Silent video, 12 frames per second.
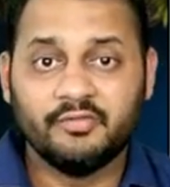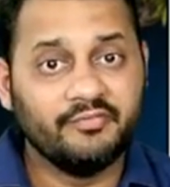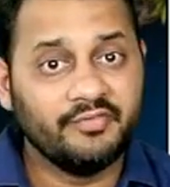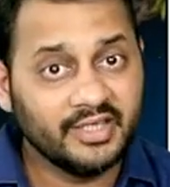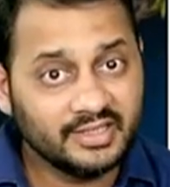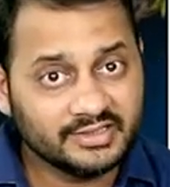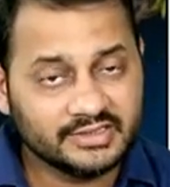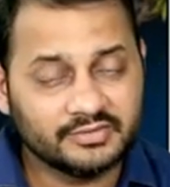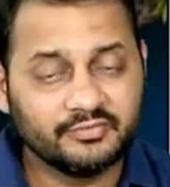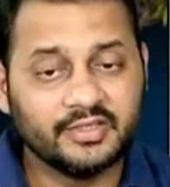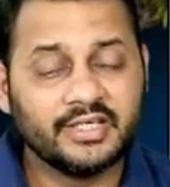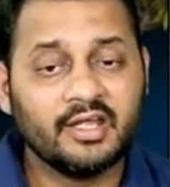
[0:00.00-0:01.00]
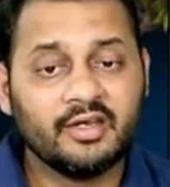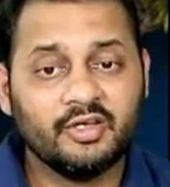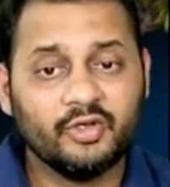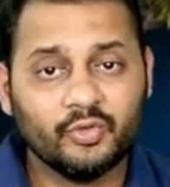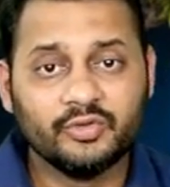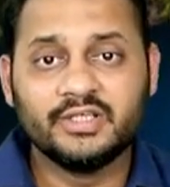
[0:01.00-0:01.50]
We
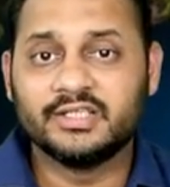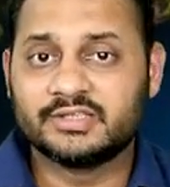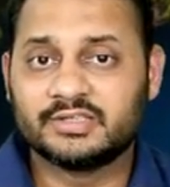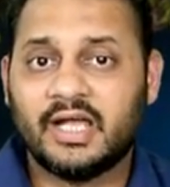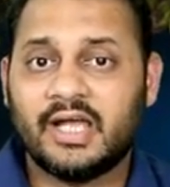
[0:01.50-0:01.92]
can know this,